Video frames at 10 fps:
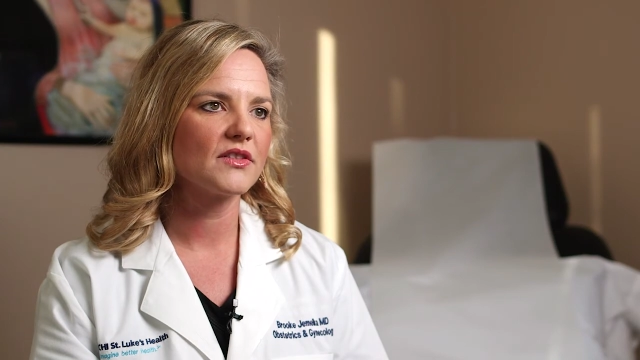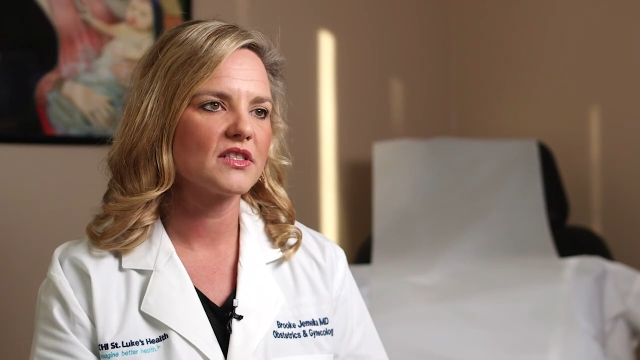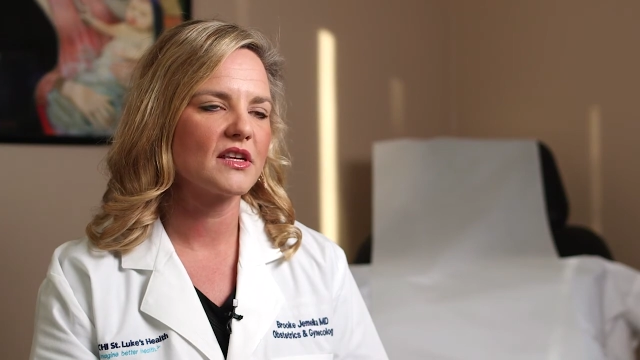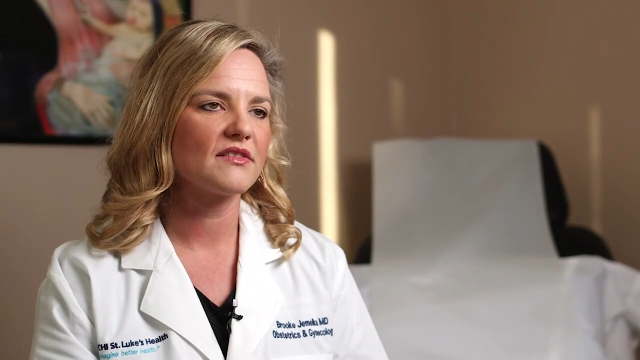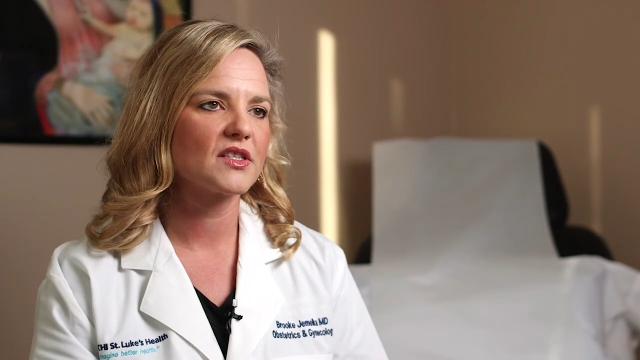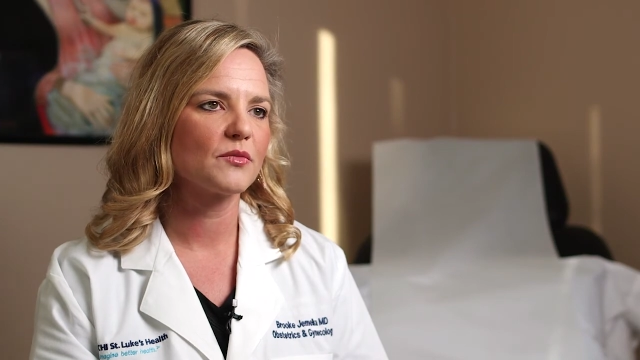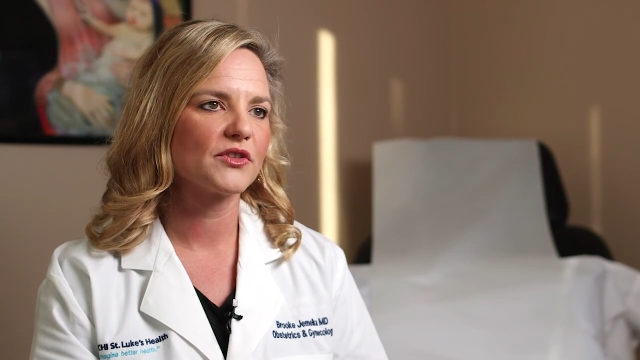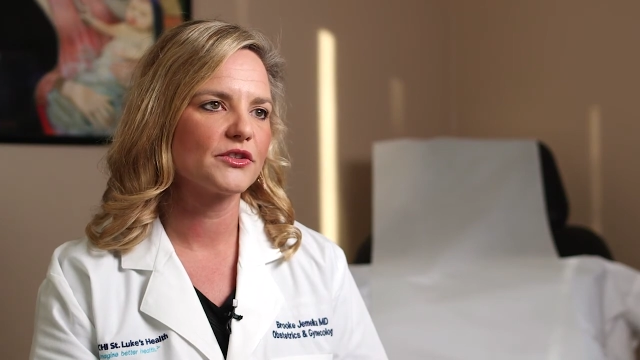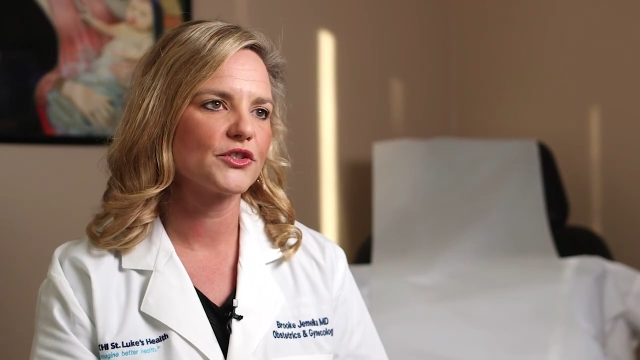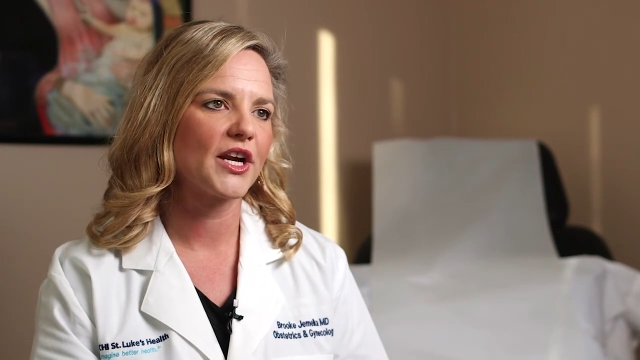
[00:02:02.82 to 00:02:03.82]
us have
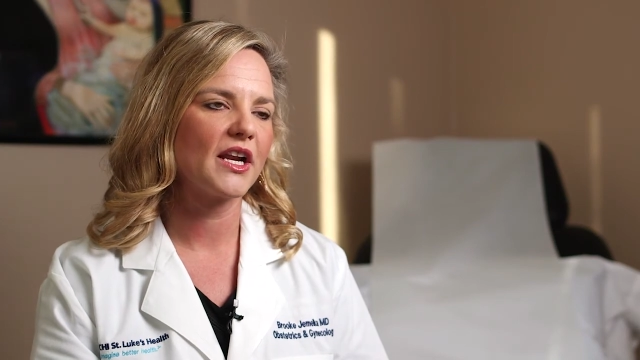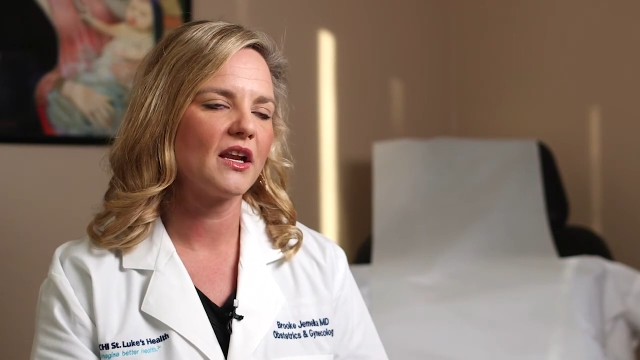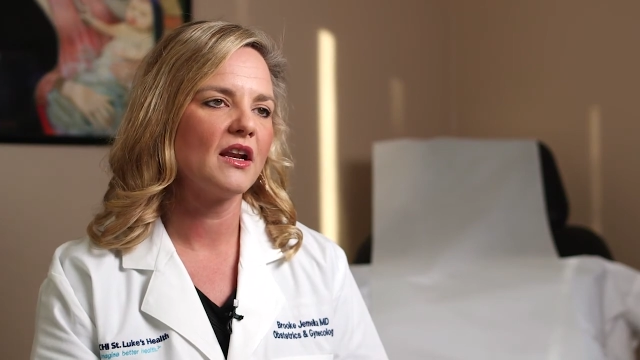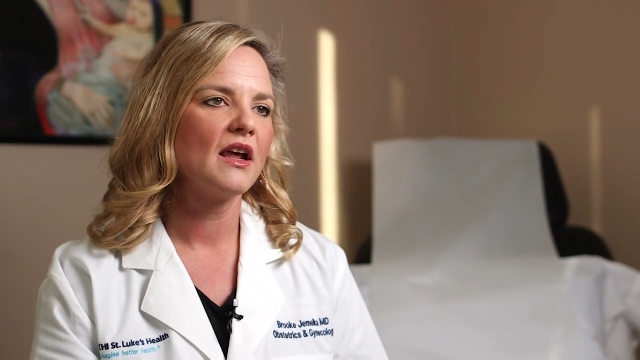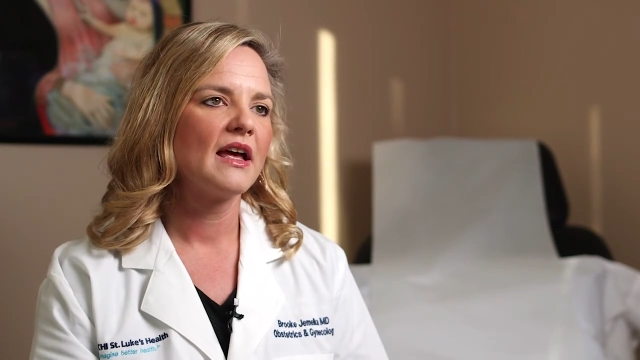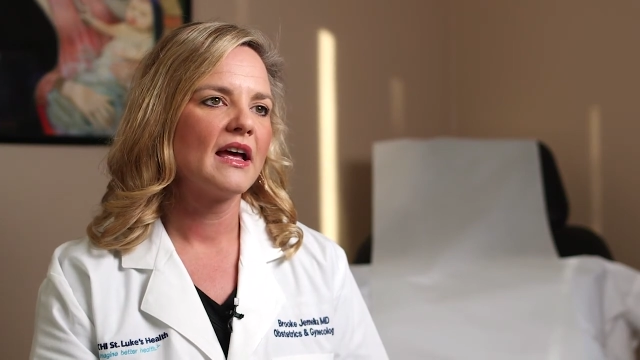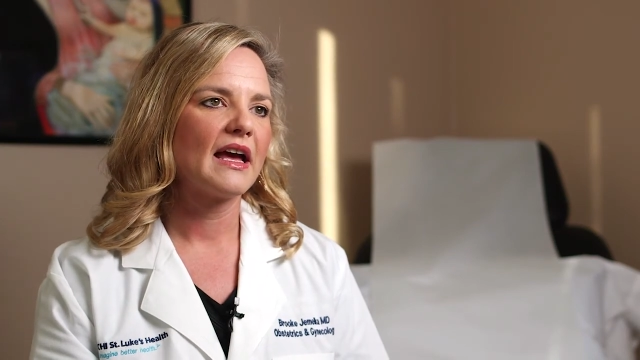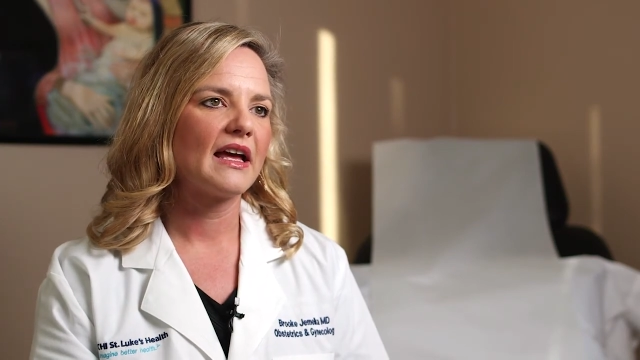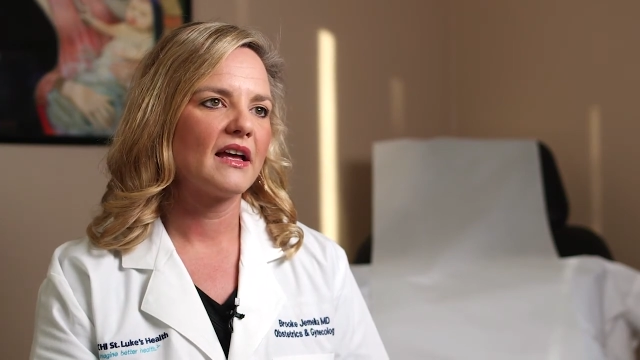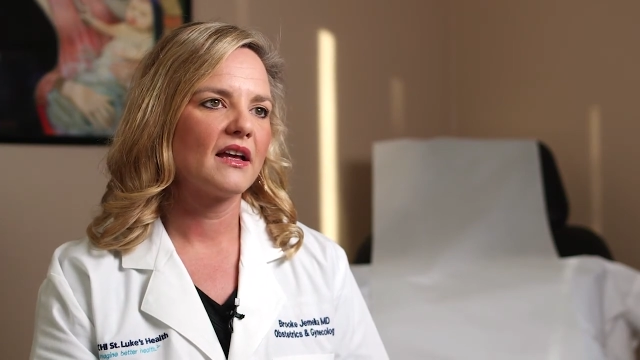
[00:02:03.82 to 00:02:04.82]
similar training,
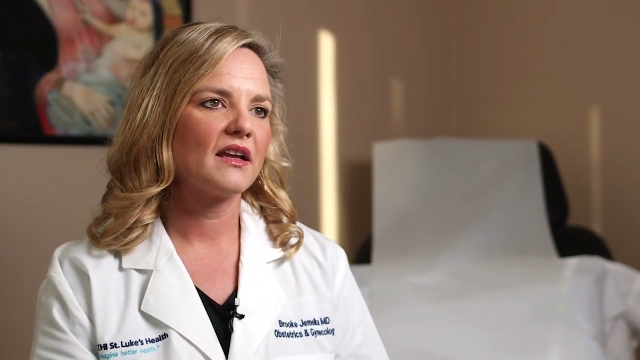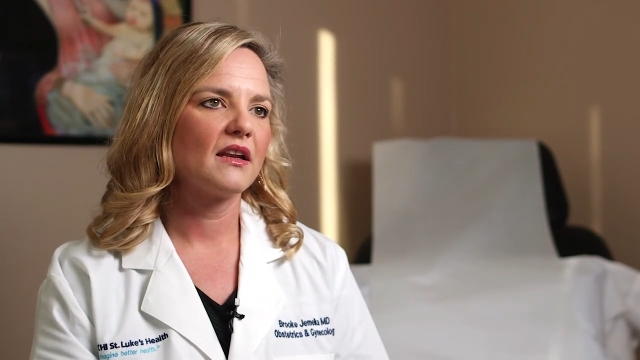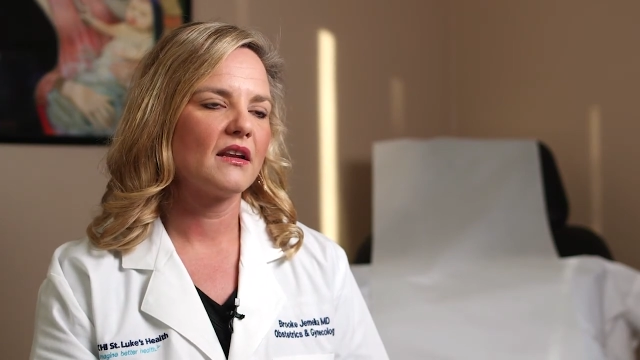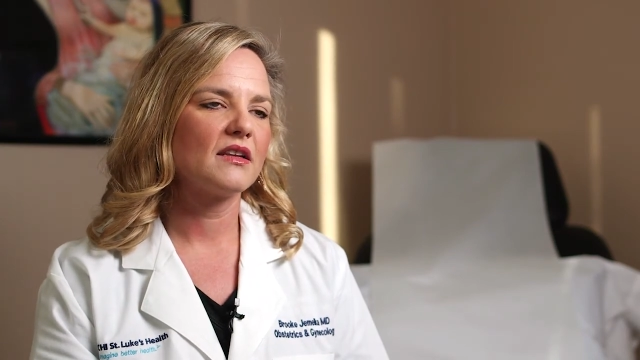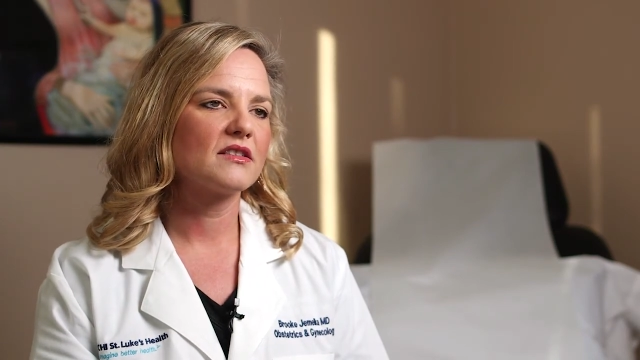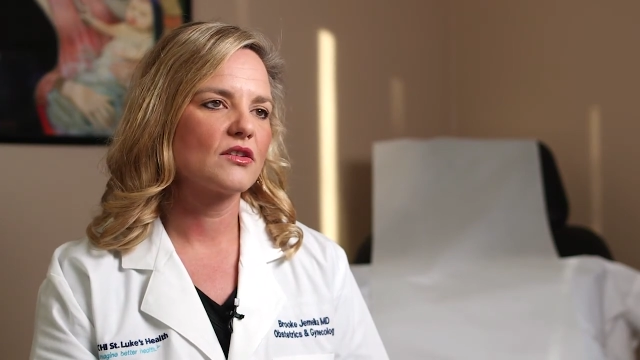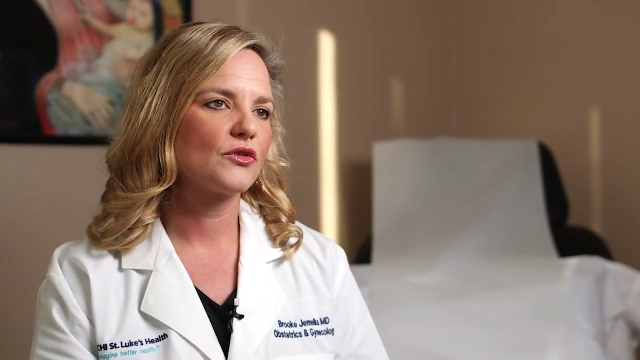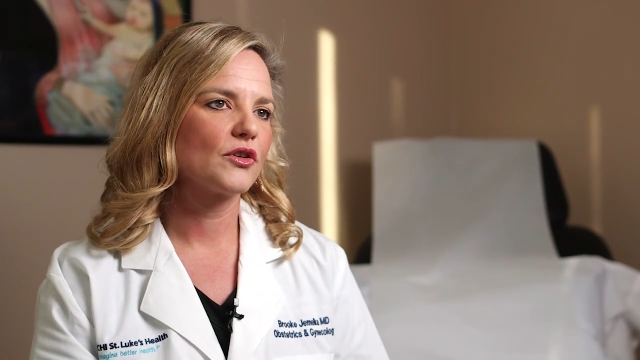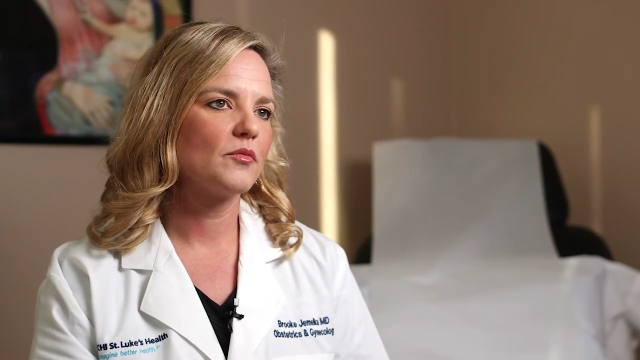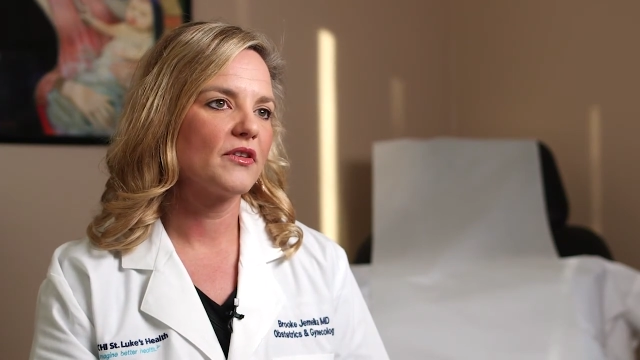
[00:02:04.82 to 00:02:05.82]
and it's a
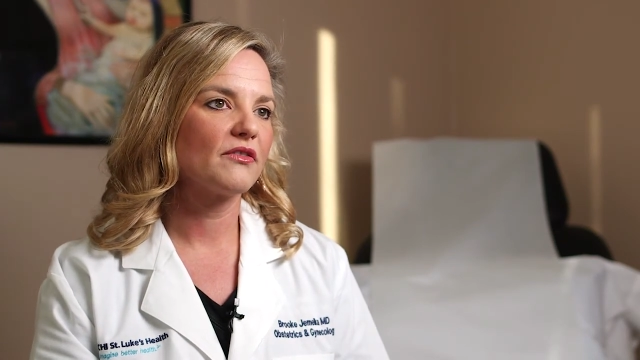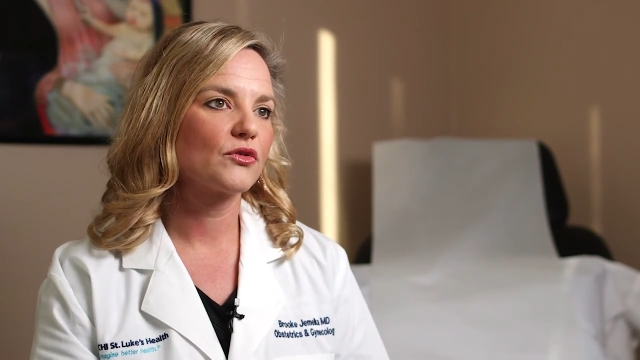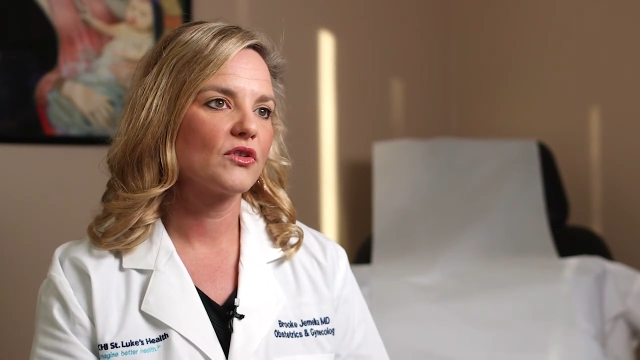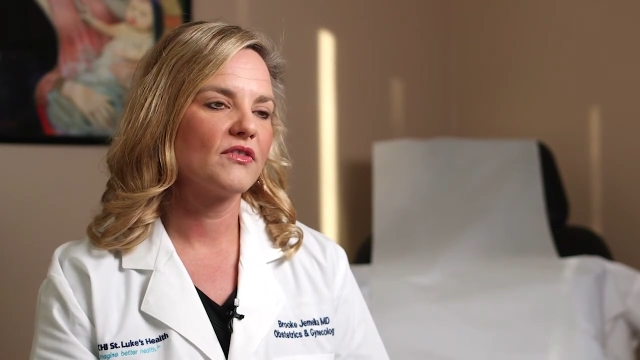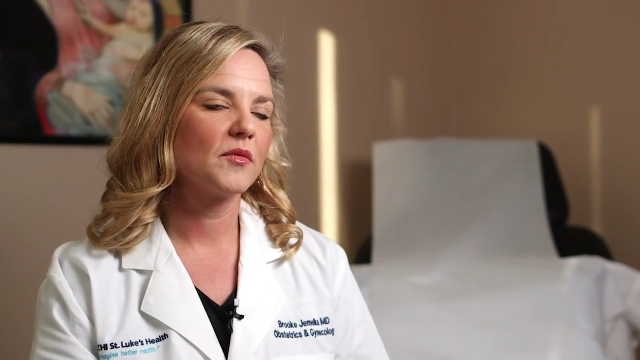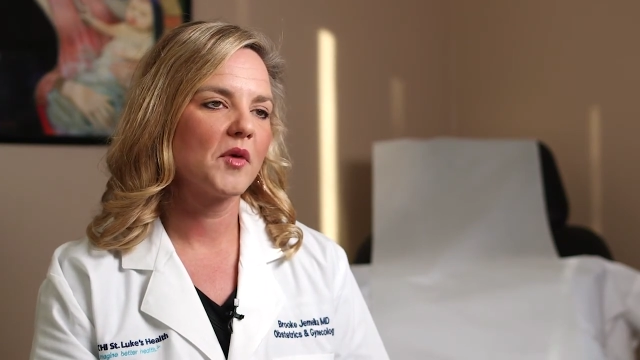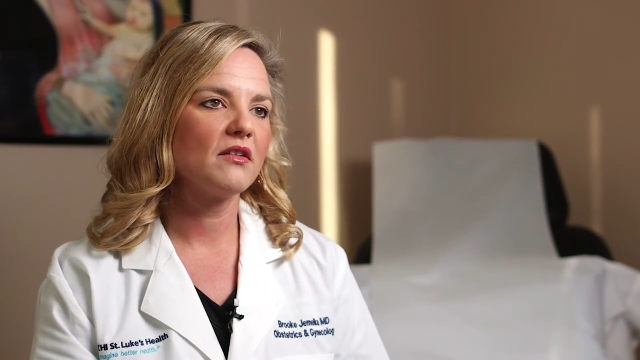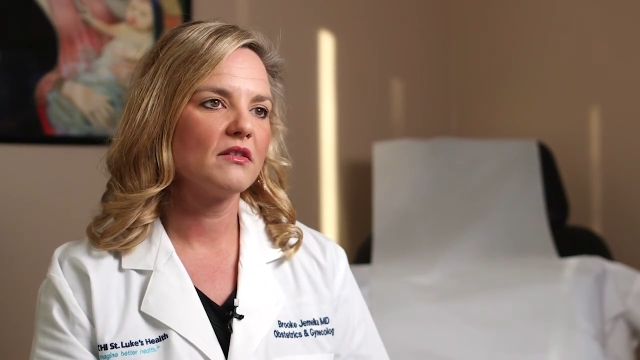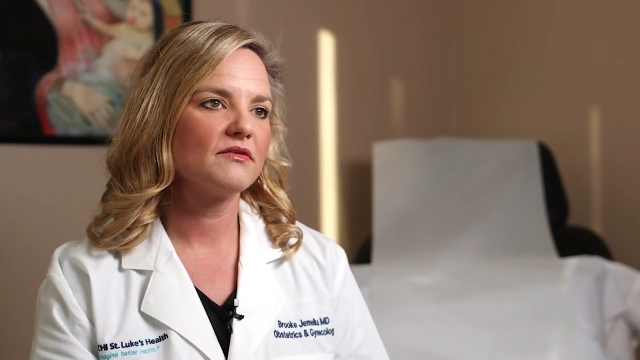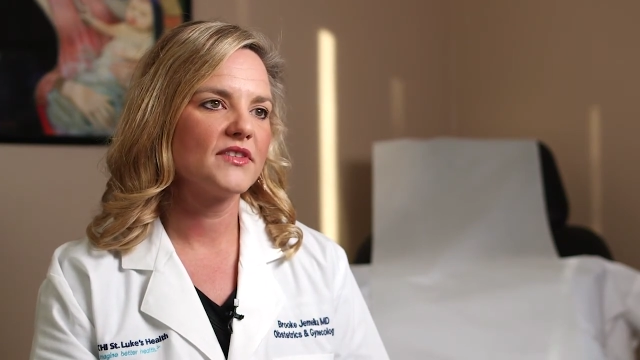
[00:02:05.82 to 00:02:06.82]
group of three
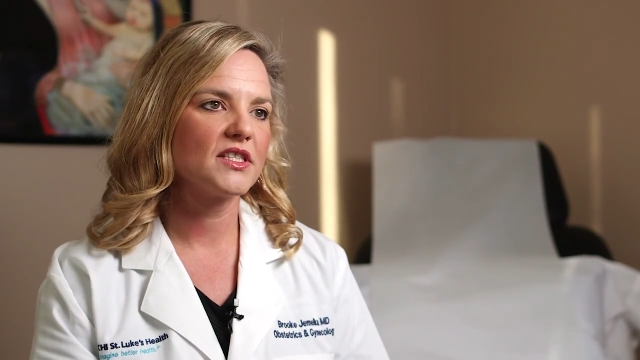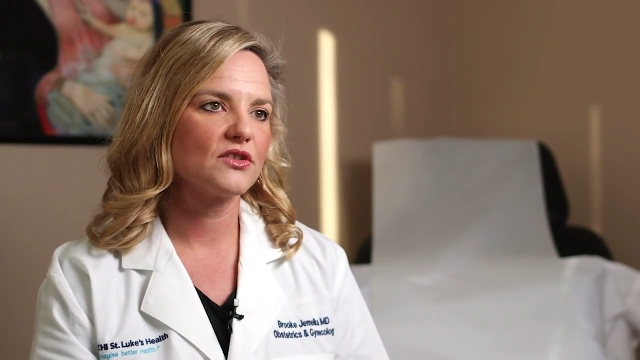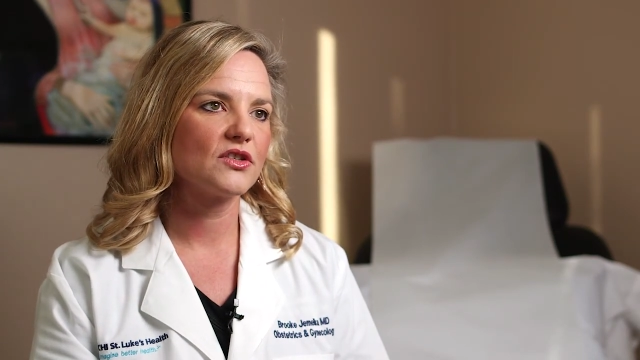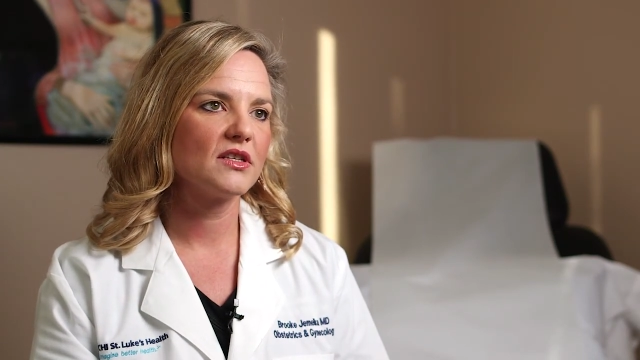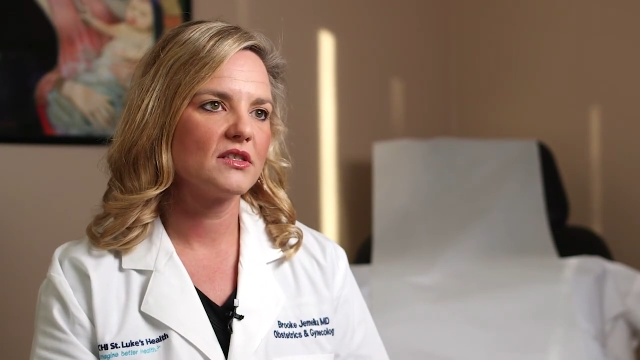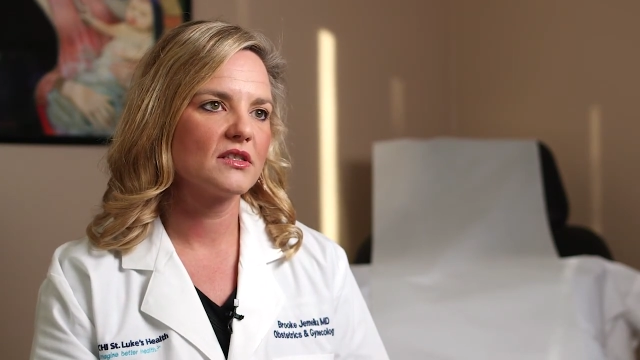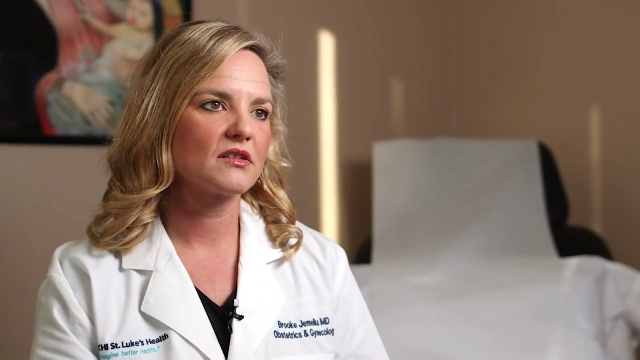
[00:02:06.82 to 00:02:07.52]
female physicians,